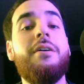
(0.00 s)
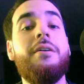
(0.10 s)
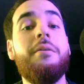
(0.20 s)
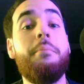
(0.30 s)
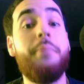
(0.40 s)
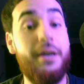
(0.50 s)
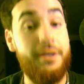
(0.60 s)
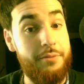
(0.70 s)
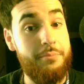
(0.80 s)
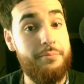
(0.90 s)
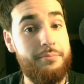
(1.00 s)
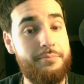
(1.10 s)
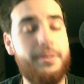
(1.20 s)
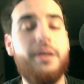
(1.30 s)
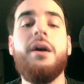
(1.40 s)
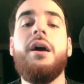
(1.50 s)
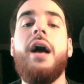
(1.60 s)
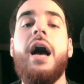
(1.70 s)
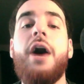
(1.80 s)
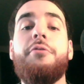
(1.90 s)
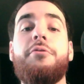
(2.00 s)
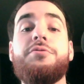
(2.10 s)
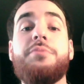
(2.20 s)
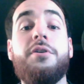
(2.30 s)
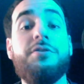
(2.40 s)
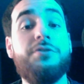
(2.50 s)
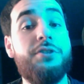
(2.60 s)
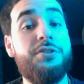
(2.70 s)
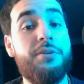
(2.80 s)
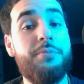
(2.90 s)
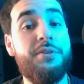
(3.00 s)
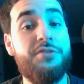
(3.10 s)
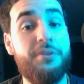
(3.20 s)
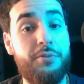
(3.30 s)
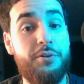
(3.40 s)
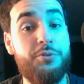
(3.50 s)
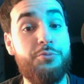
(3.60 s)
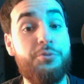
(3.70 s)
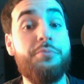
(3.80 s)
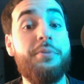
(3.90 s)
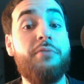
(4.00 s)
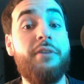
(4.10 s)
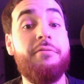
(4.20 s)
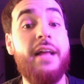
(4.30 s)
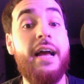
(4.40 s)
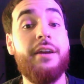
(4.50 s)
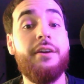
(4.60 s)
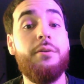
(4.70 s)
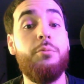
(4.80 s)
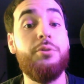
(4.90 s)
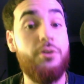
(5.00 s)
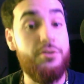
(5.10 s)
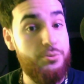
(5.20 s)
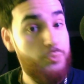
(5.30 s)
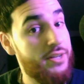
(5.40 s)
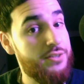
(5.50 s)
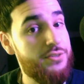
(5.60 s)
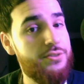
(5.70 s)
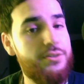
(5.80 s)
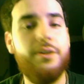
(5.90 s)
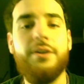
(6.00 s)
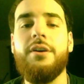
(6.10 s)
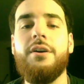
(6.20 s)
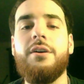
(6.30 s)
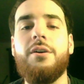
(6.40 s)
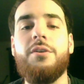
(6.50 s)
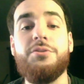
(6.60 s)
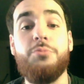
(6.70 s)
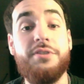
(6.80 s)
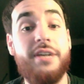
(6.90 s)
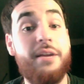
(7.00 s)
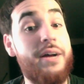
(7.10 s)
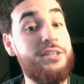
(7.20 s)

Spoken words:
paid him. Howie Roseman also did something similar, which was a big red flag with Carson Wentz. Carson Wentz had a magical